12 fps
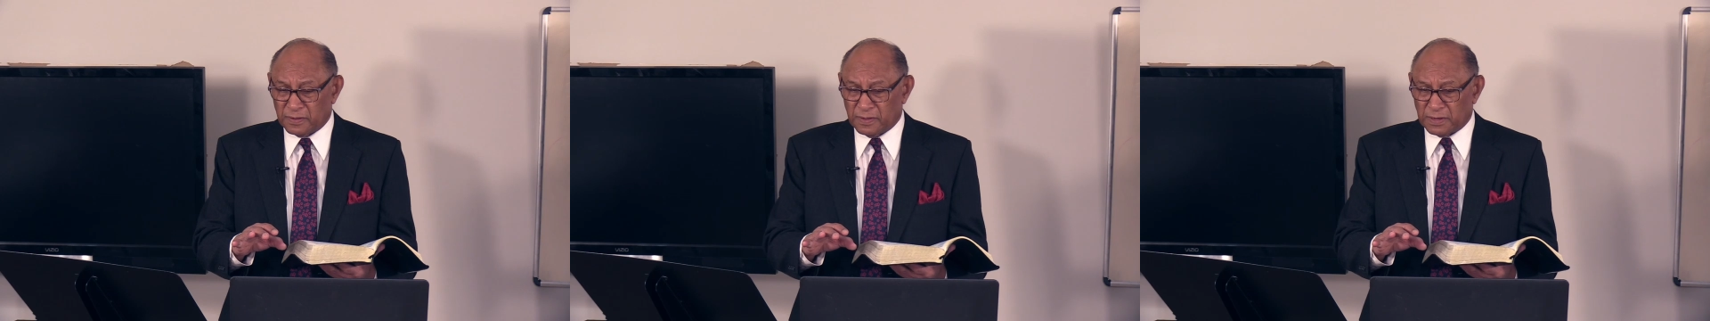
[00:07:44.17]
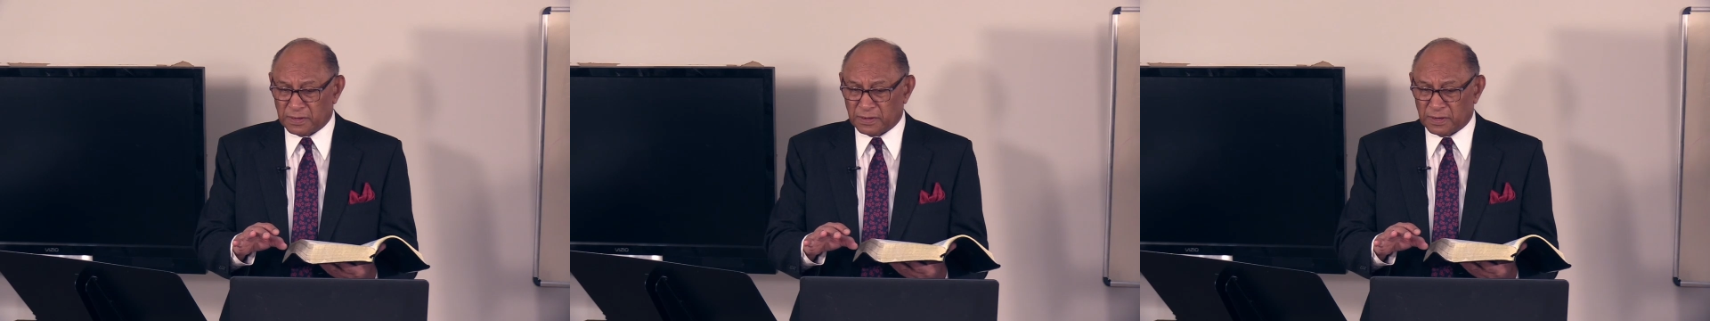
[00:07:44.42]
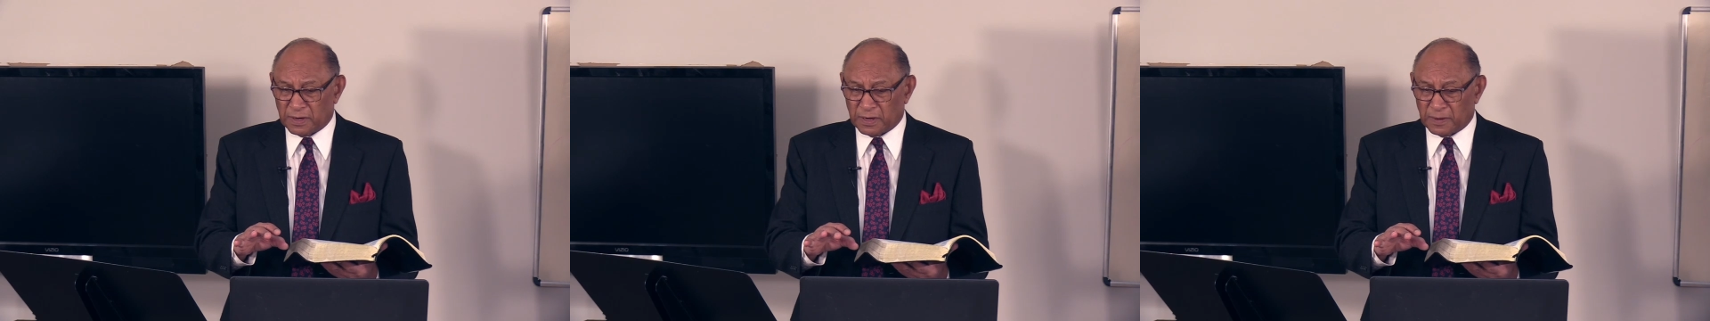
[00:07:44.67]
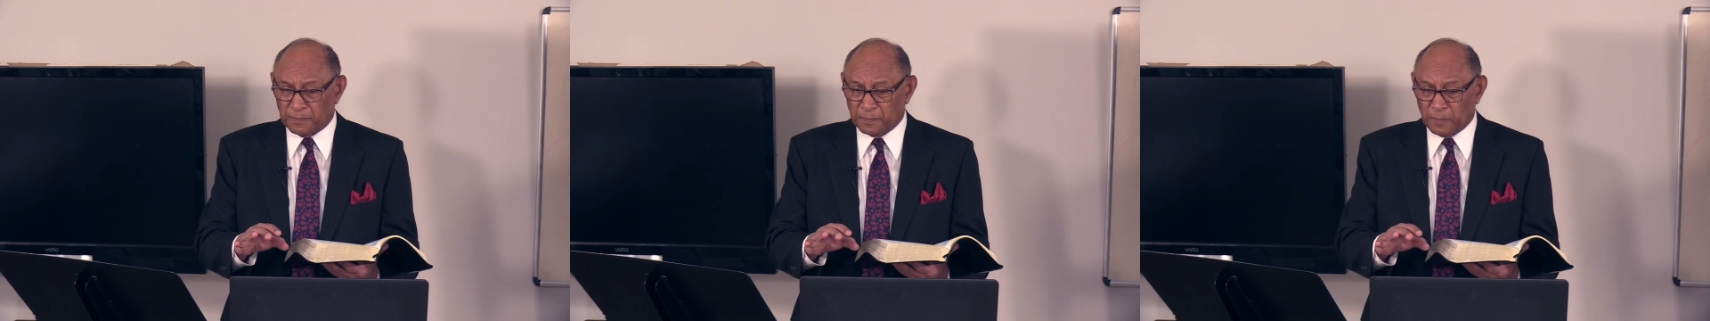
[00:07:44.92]
this
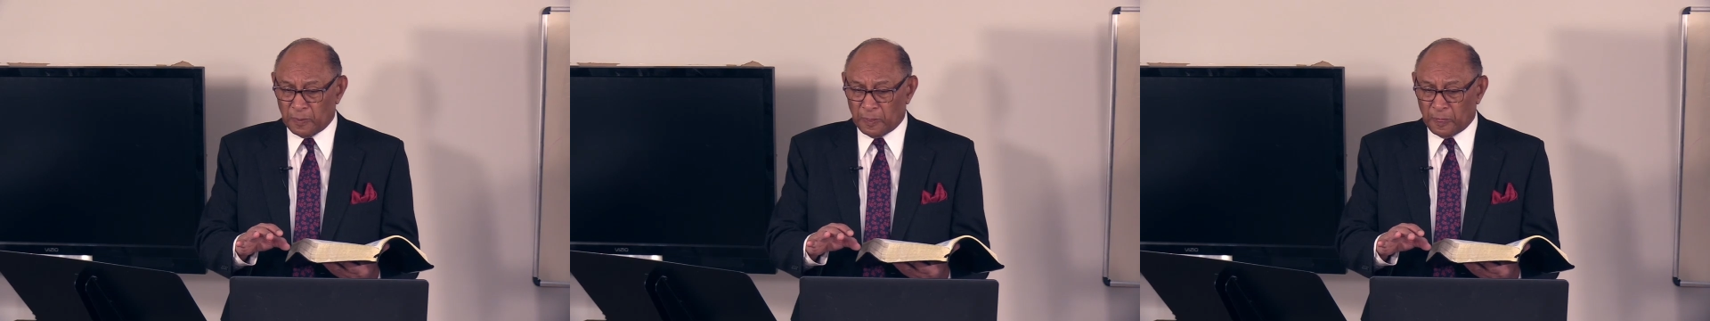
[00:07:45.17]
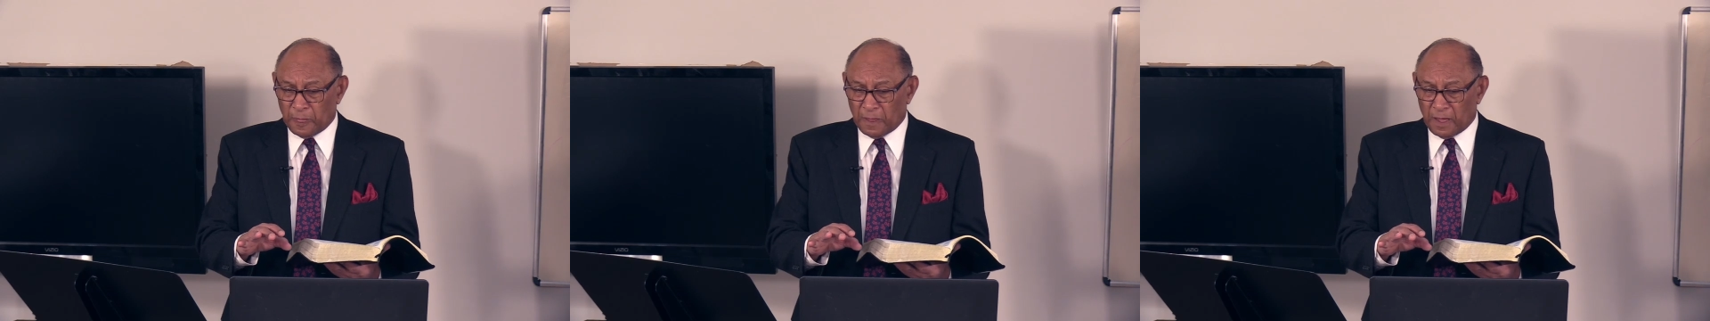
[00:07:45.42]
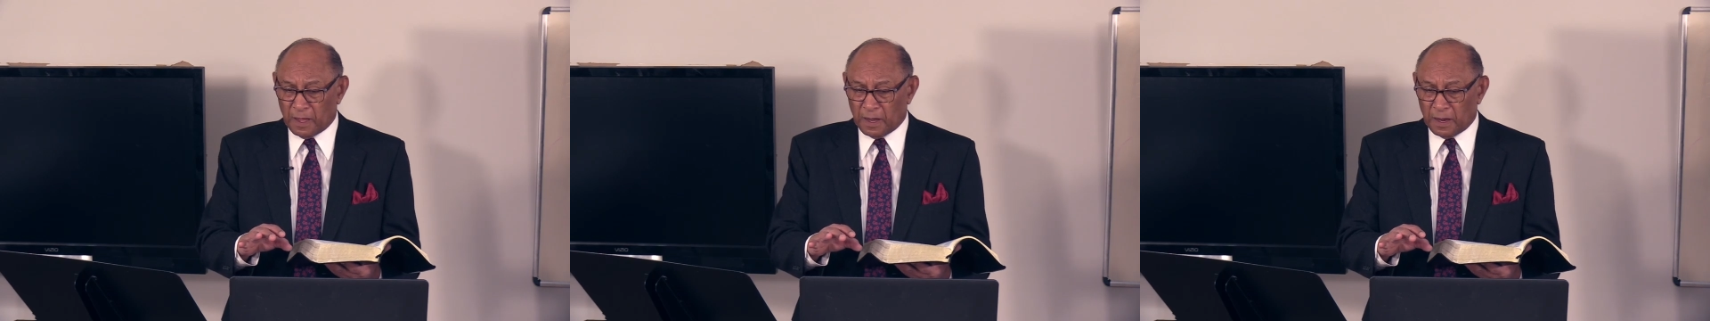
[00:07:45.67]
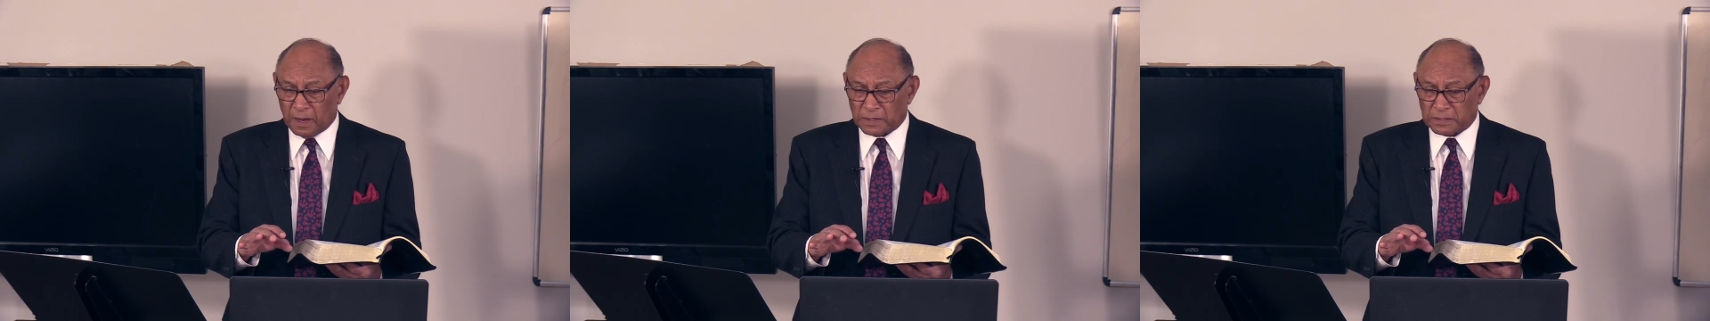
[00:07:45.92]
uh,
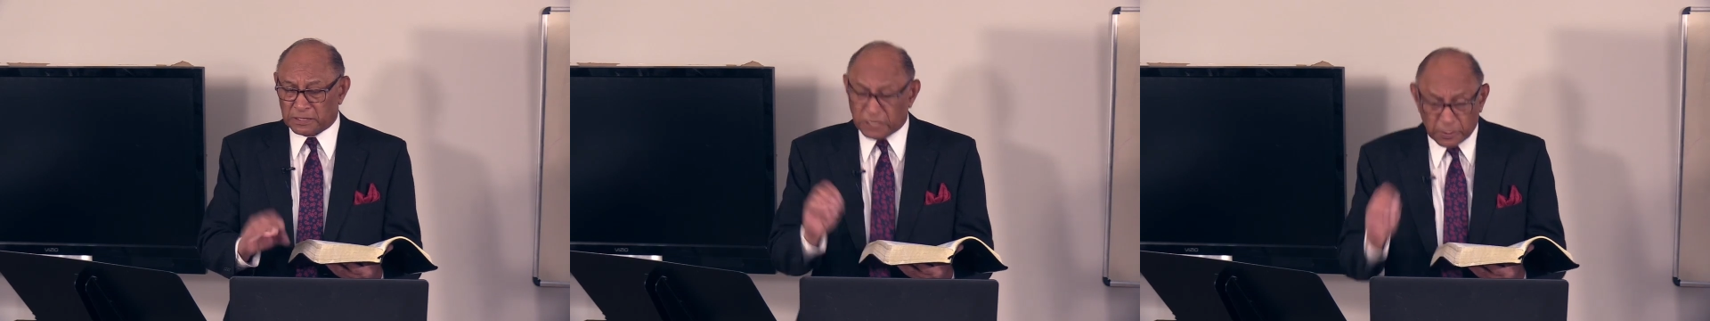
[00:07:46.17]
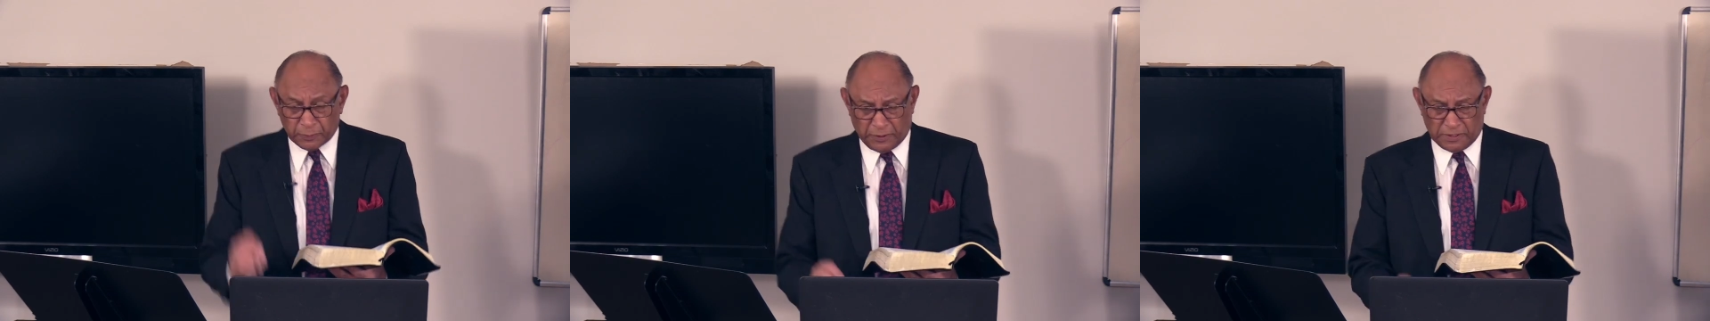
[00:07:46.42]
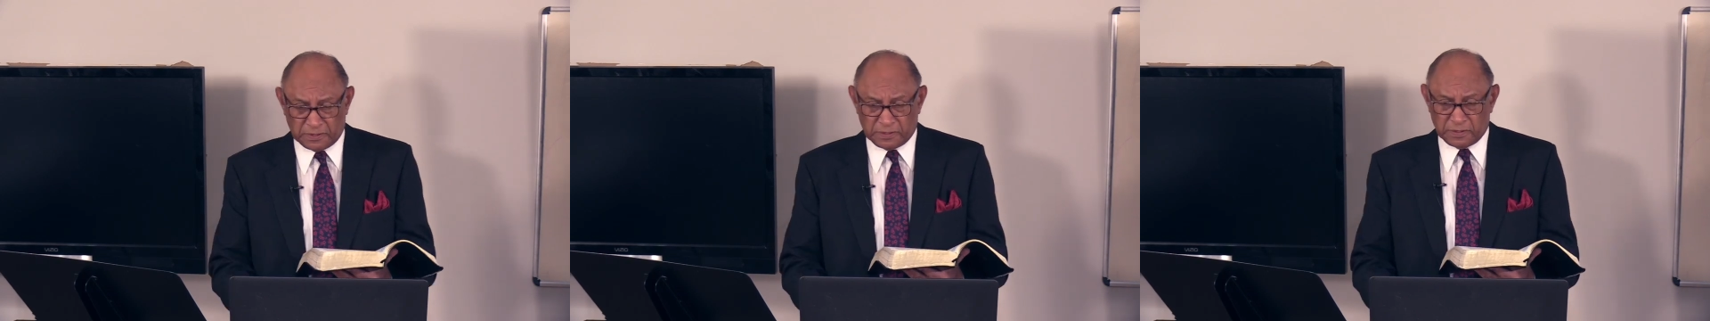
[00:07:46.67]
uh, serpent